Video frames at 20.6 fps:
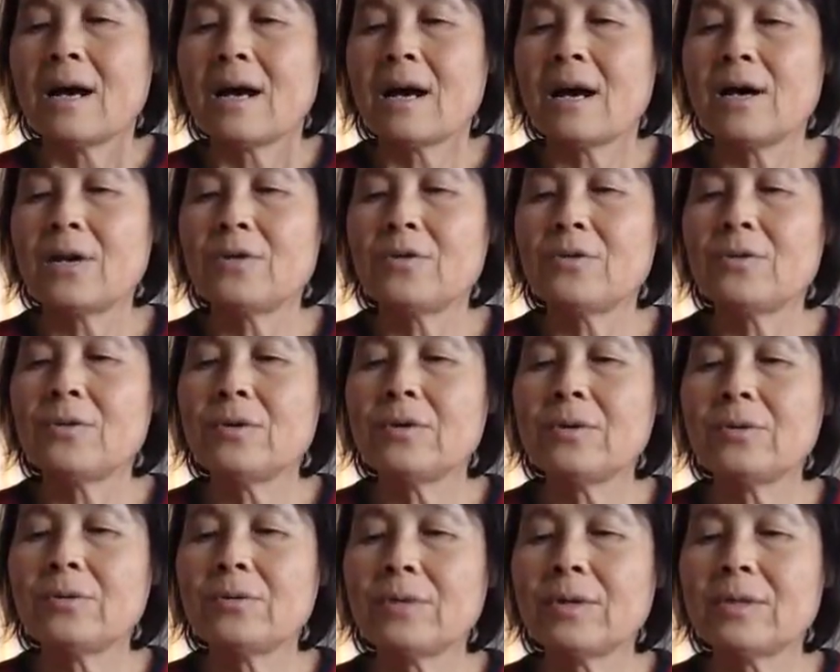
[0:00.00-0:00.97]
Are you
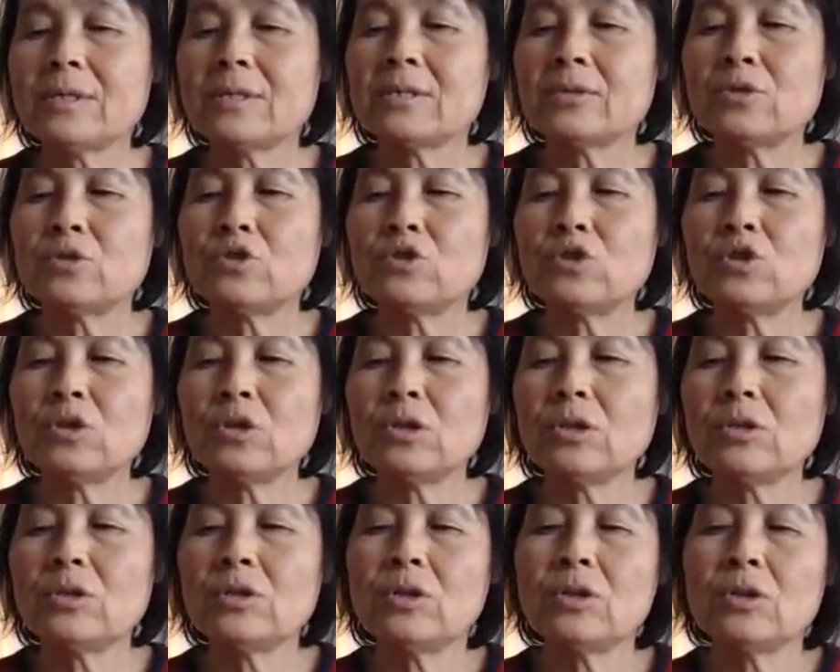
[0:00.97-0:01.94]
always
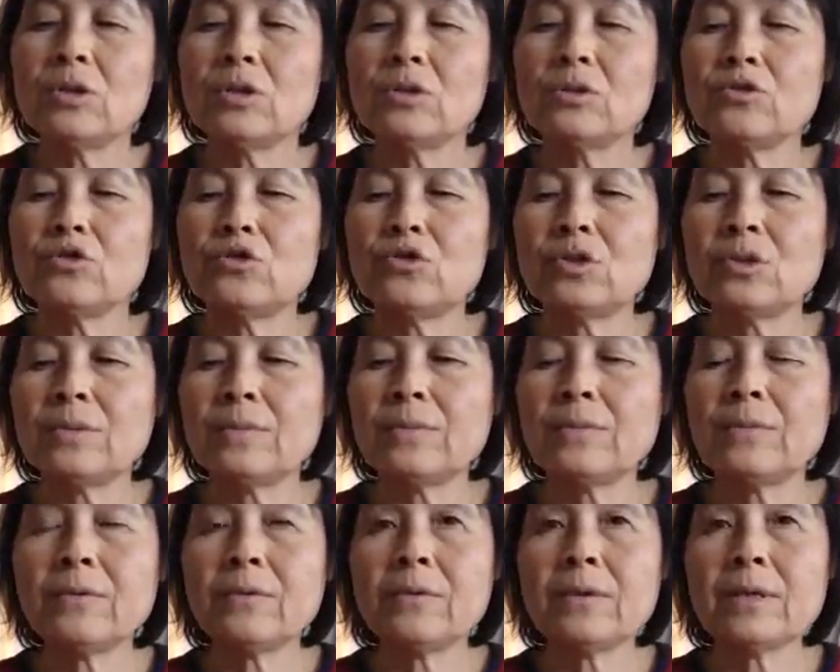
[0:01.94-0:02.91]
che- uh,
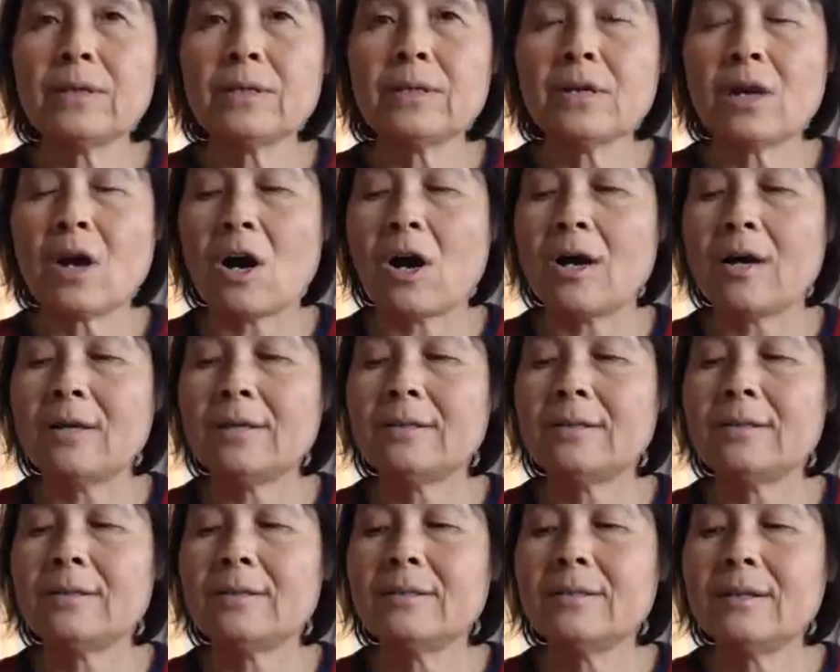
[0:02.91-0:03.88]
cheerful and
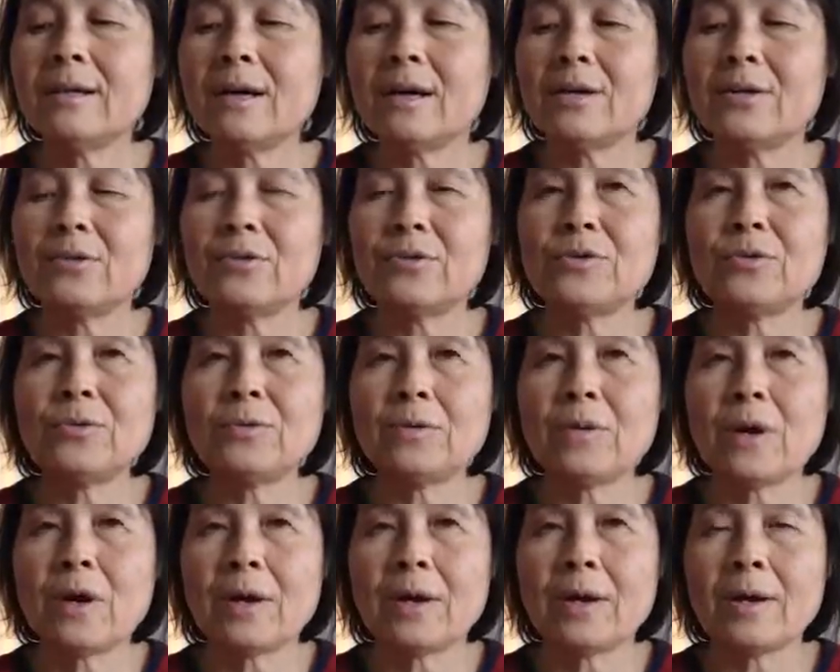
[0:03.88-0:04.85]
kind? Are you
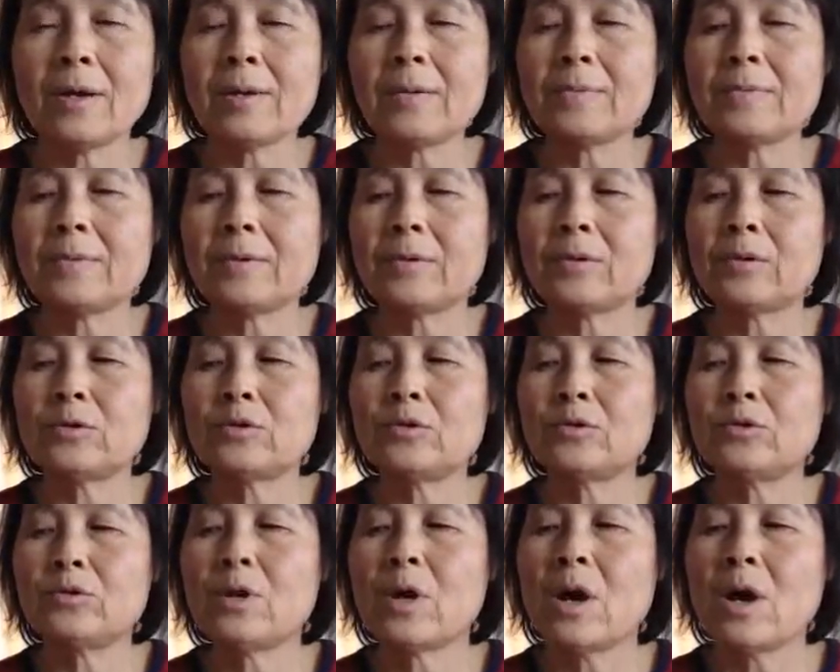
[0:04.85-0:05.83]
helpful
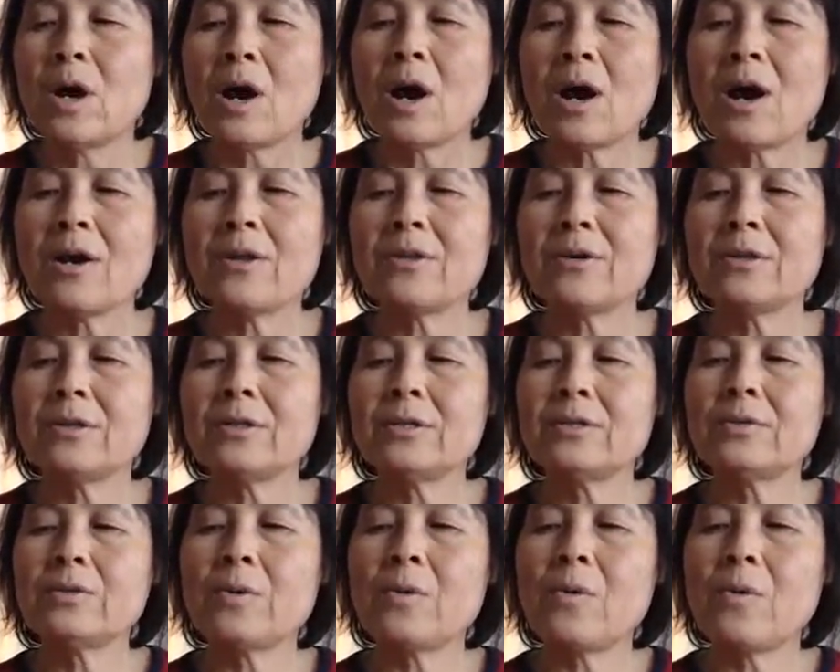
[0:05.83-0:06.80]
to
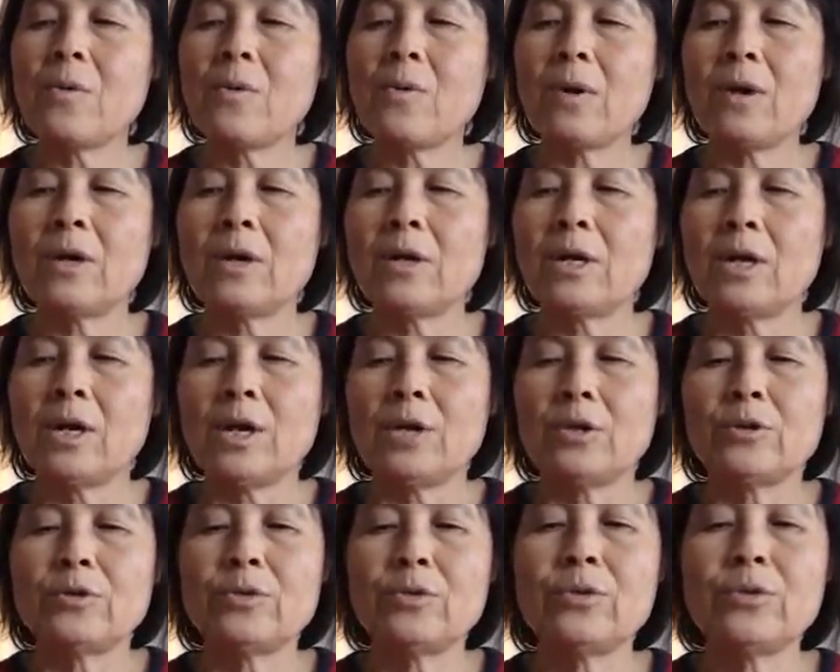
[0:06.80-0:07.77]
others or
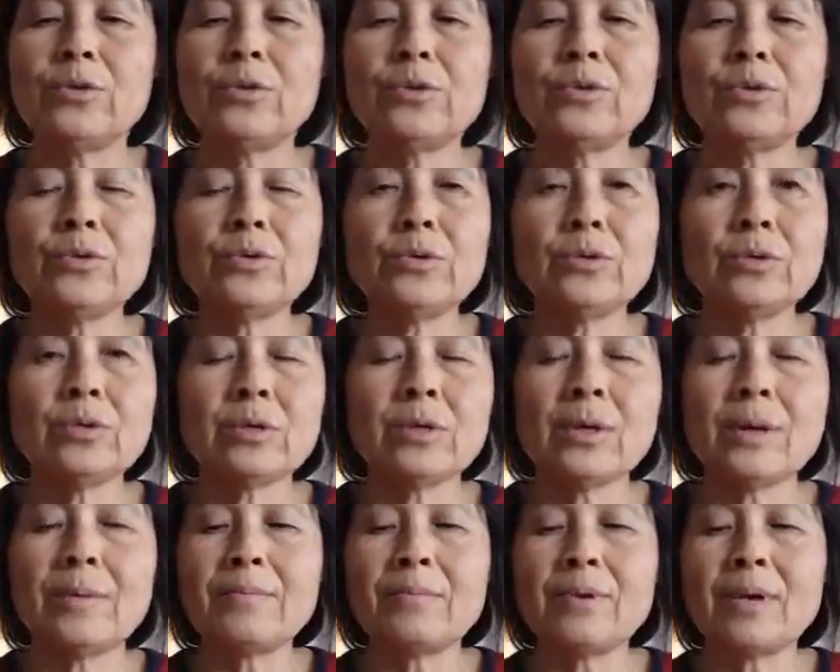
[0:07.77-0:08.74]
do you
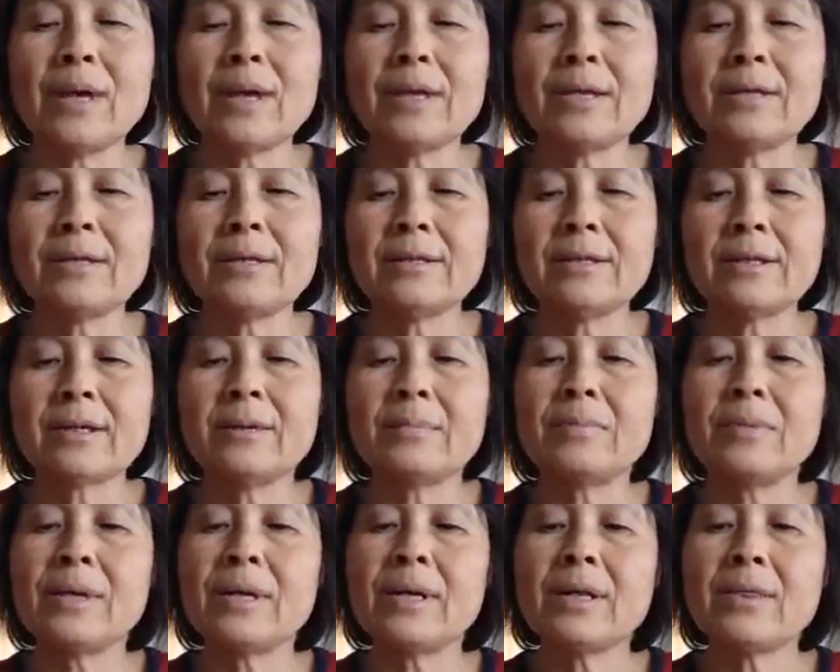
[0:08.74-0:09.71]
complain
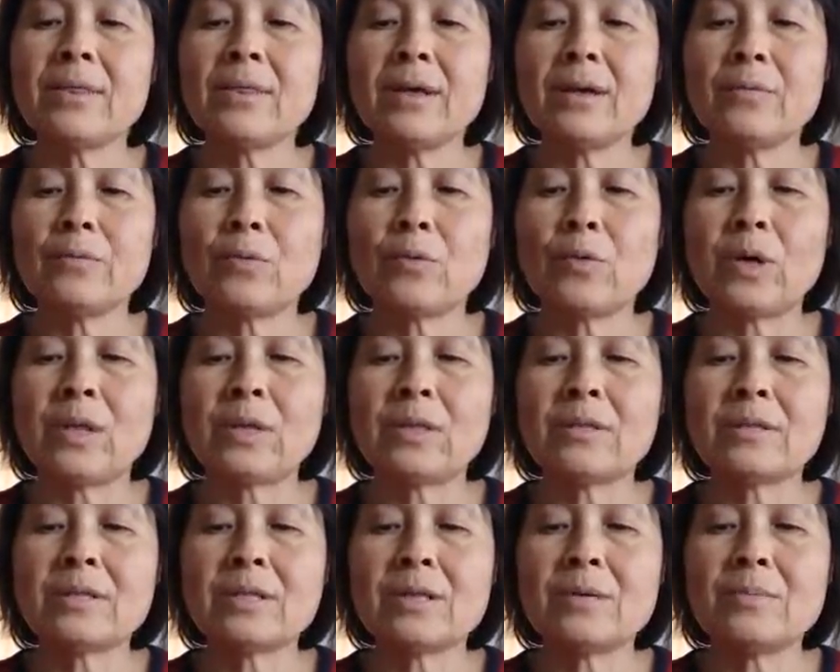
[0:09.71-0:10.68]
complain them when
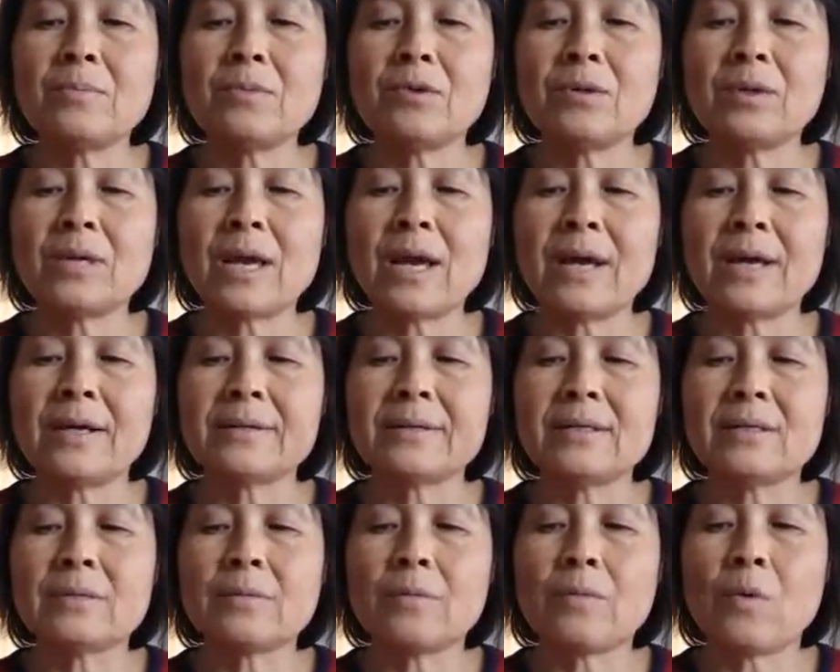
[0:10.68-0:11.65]
someone
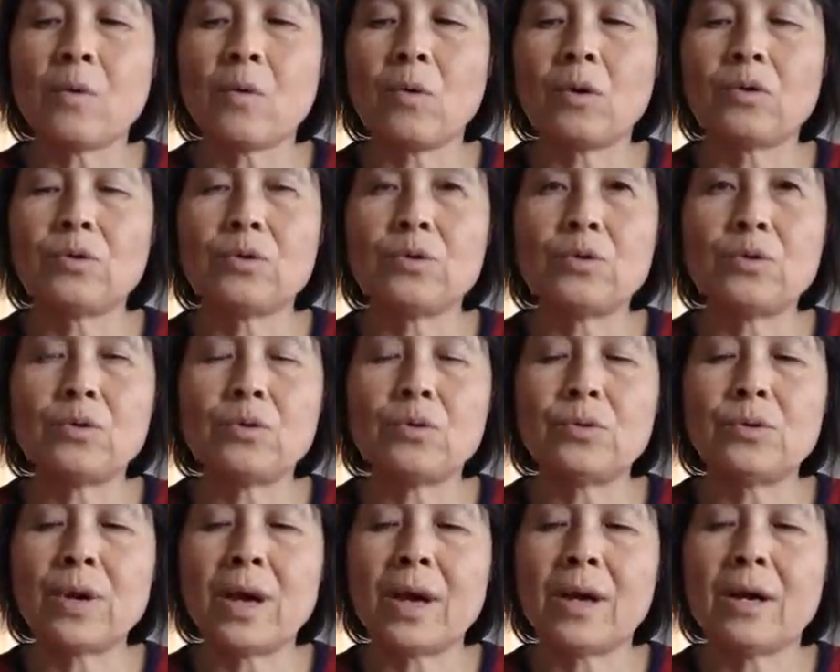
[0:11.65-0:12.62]
asks for
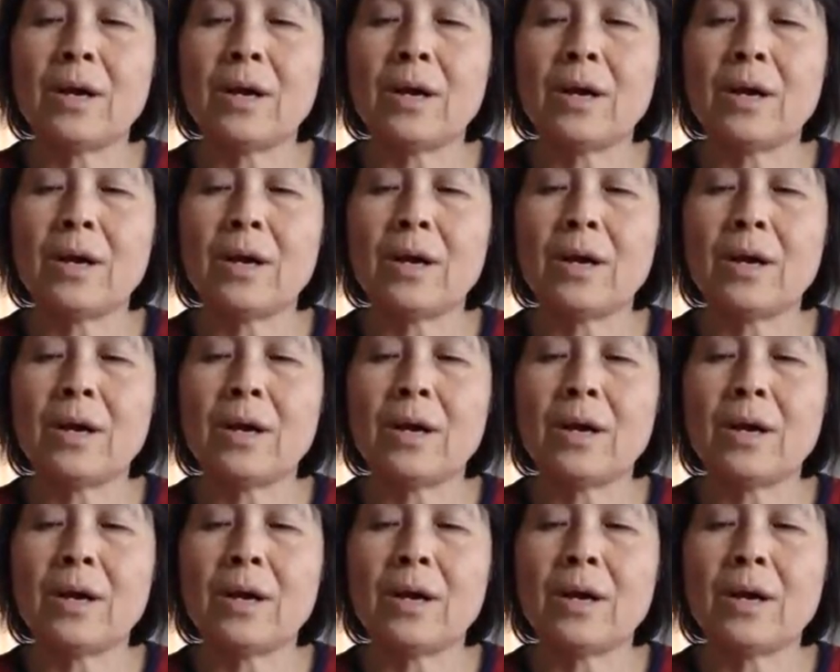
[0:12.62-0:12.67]
you